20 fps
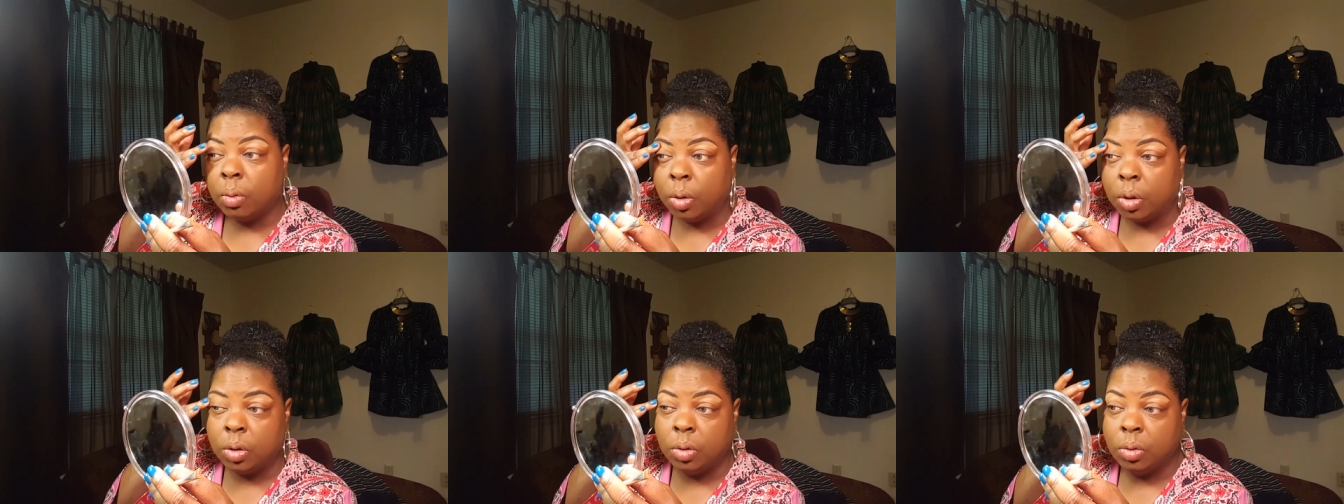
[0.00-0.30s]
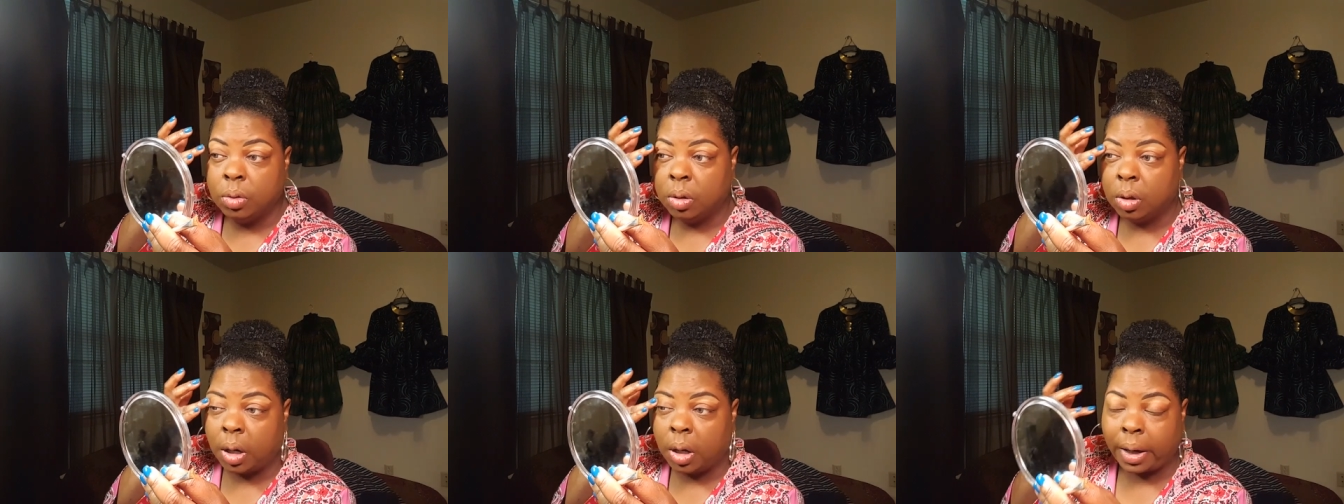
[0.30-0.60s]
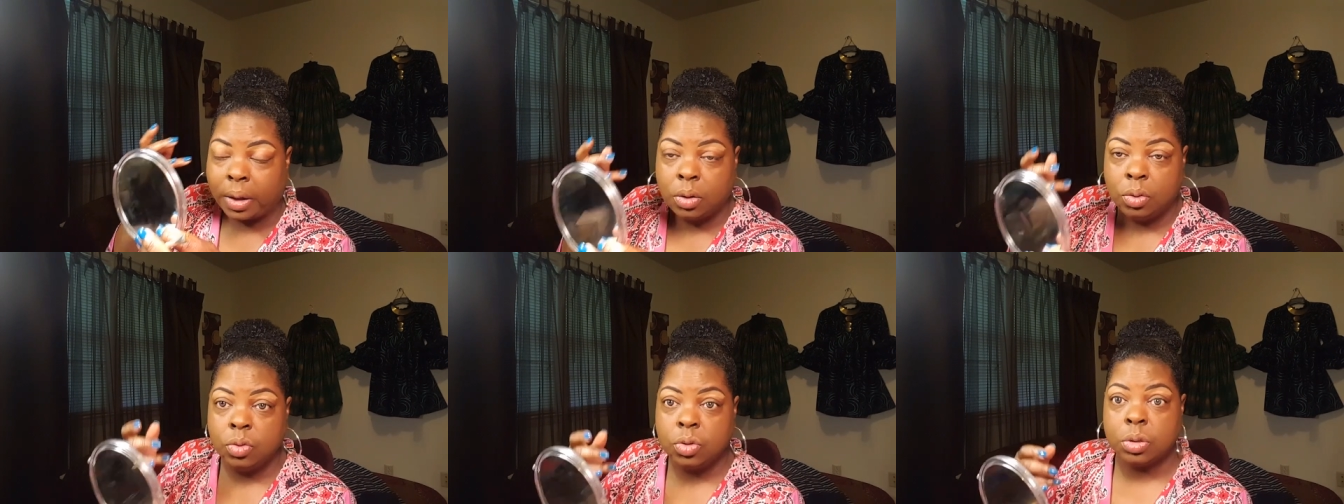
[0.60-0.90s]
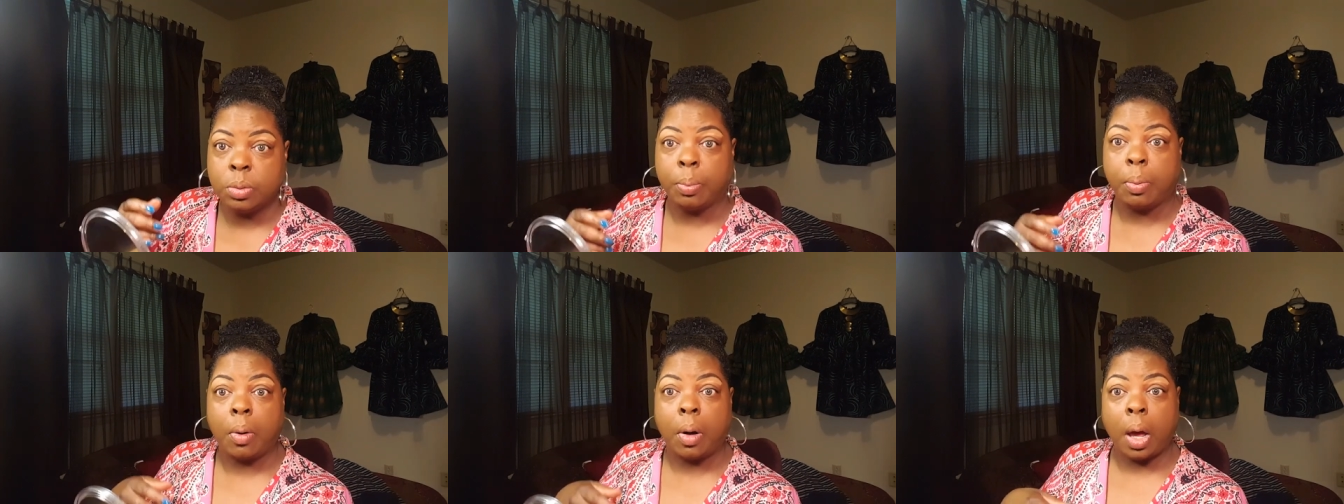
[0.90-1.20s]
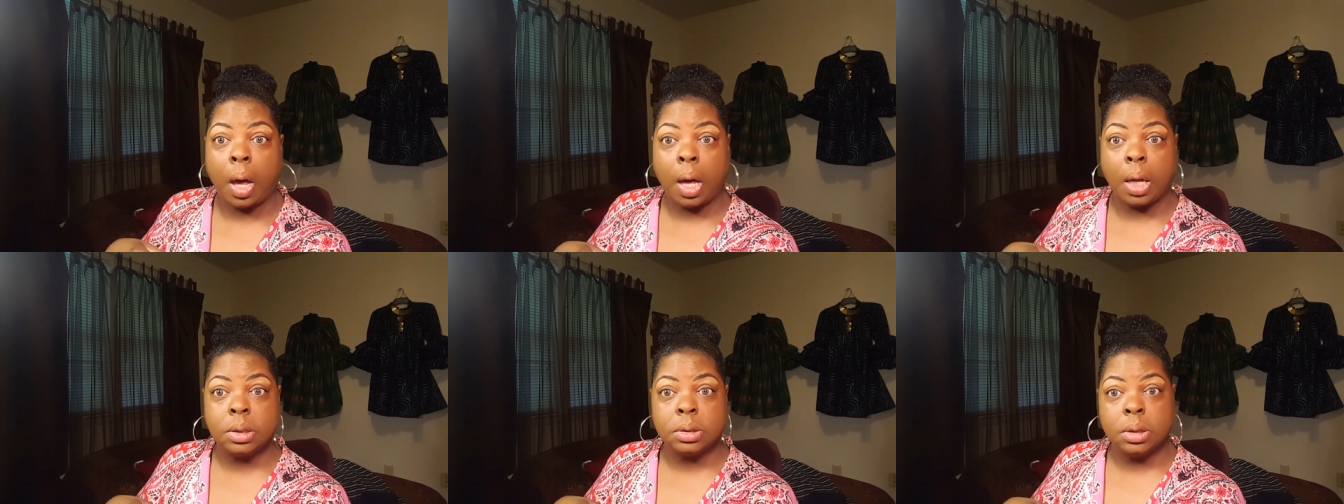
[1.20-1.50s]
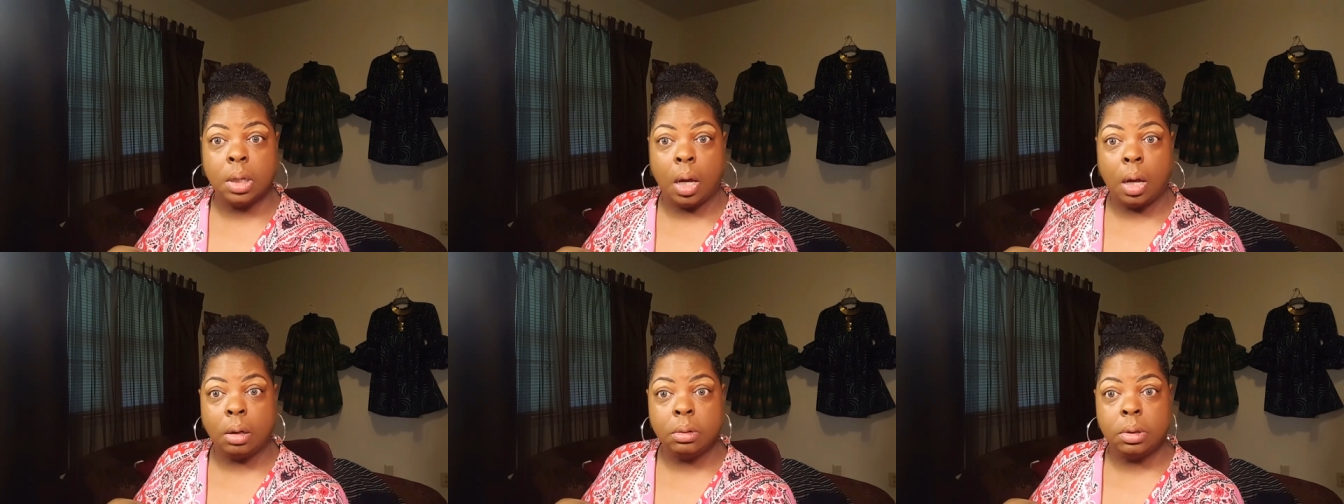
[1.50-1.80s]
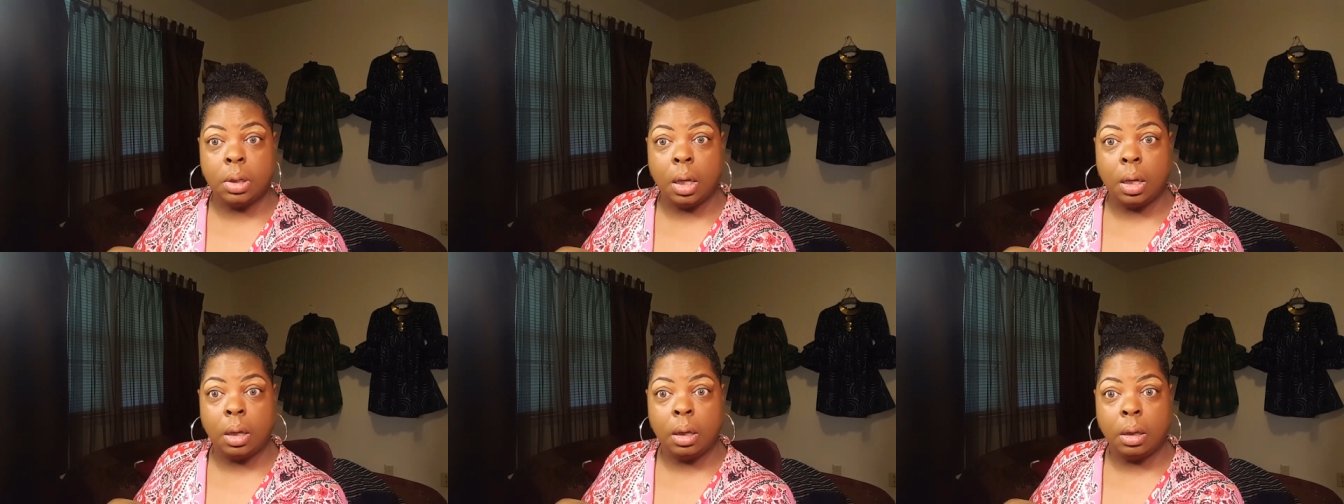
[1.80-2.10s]
where you look like you surprised
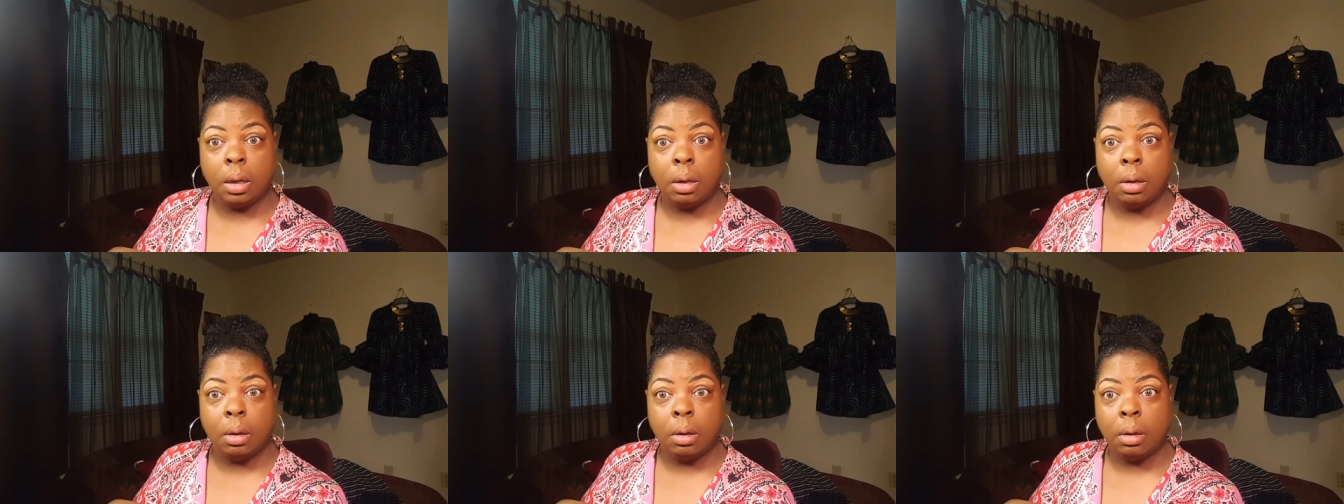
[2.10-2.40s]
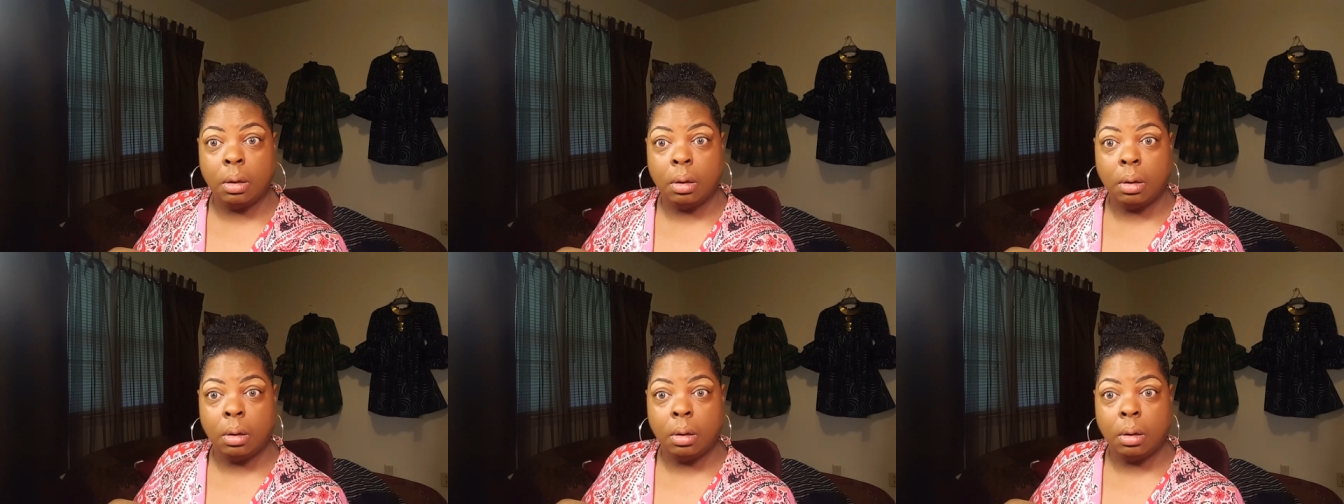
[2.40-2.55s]
all day.